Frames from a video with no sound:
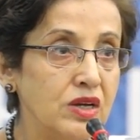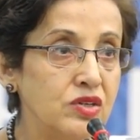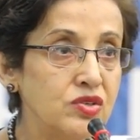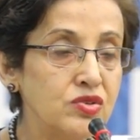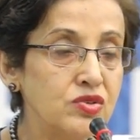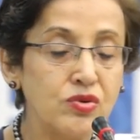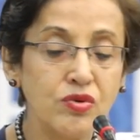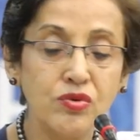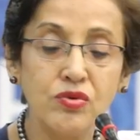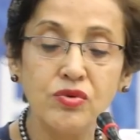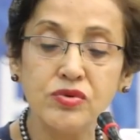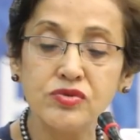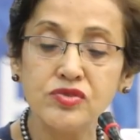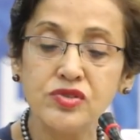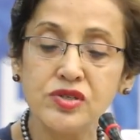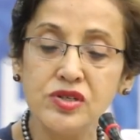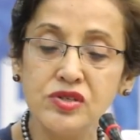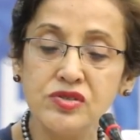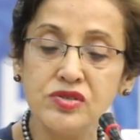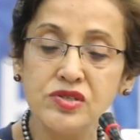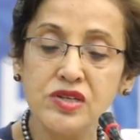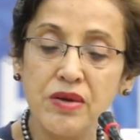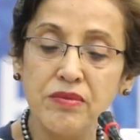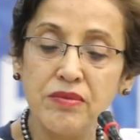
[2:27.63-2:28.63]
So,
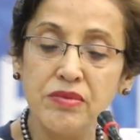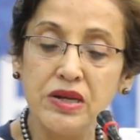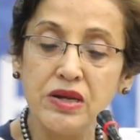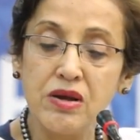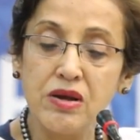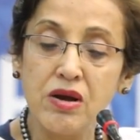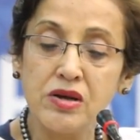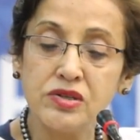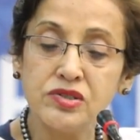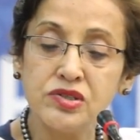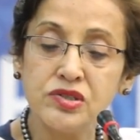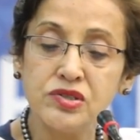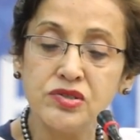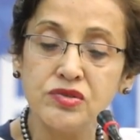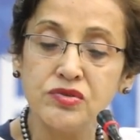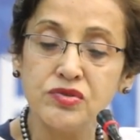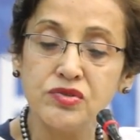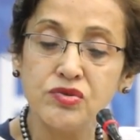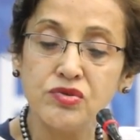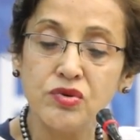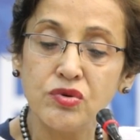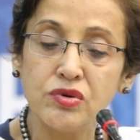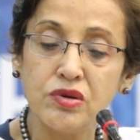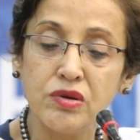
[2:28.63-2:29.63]
since I've been asked to
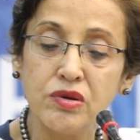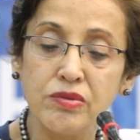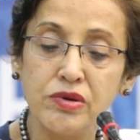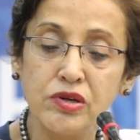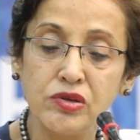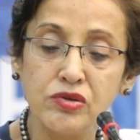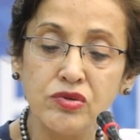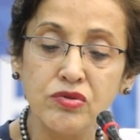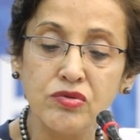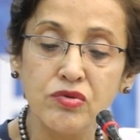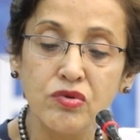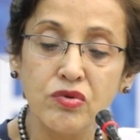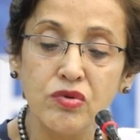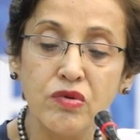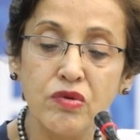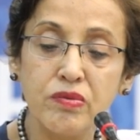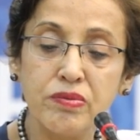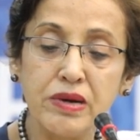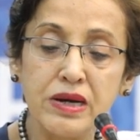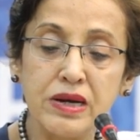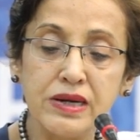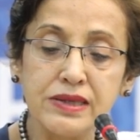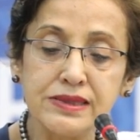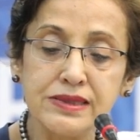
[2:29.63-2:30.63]
talk about the role
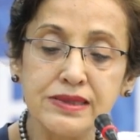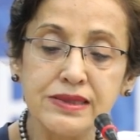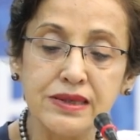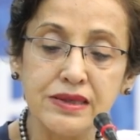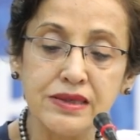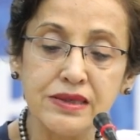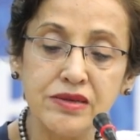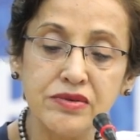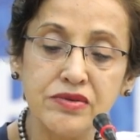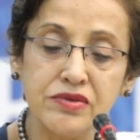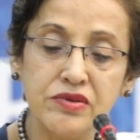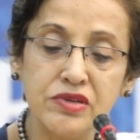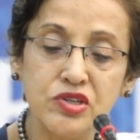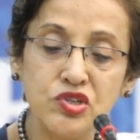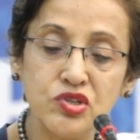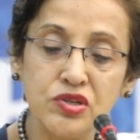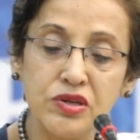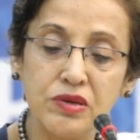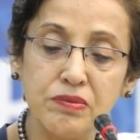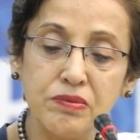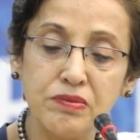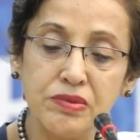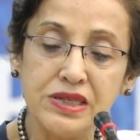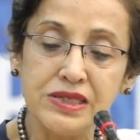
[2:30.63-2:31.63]
of Pakistan in
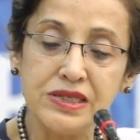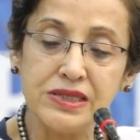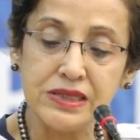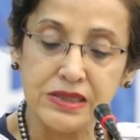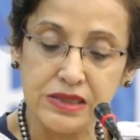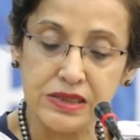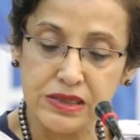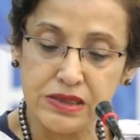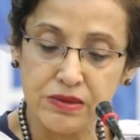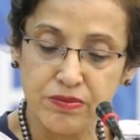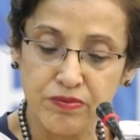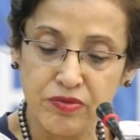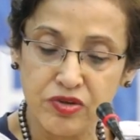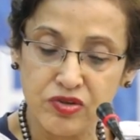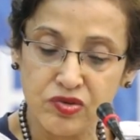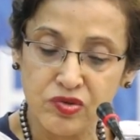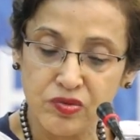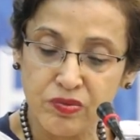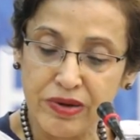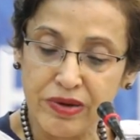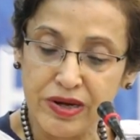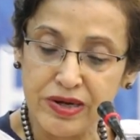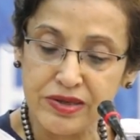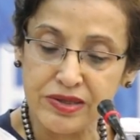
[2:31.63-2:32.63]
regional peace and
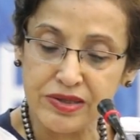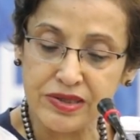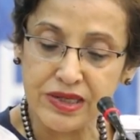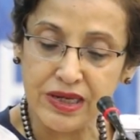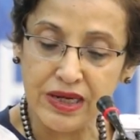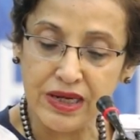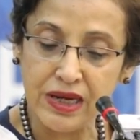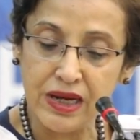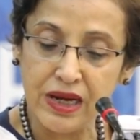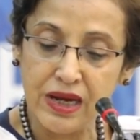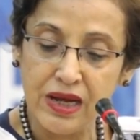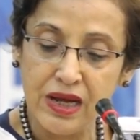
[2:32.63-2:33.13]
prosperity,